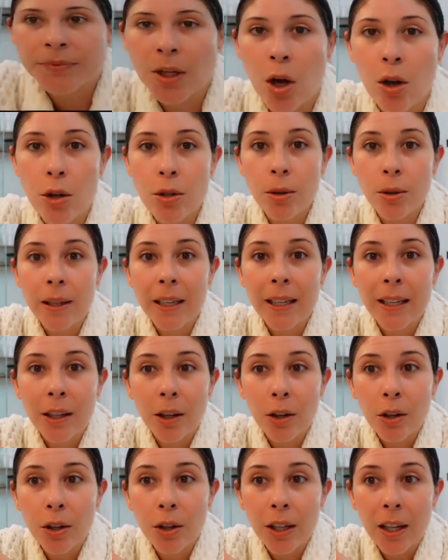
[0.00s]
Also, getting
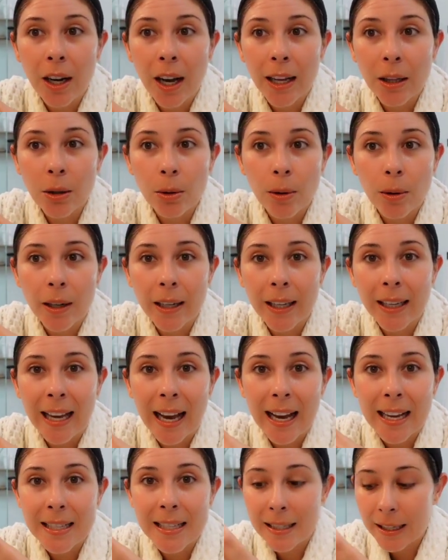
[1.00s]
a good hyaluronic
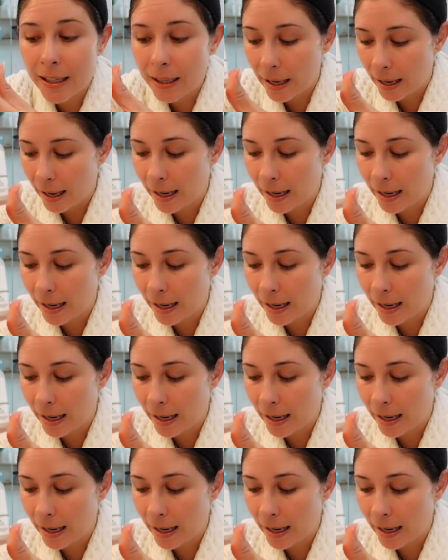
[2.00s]
acid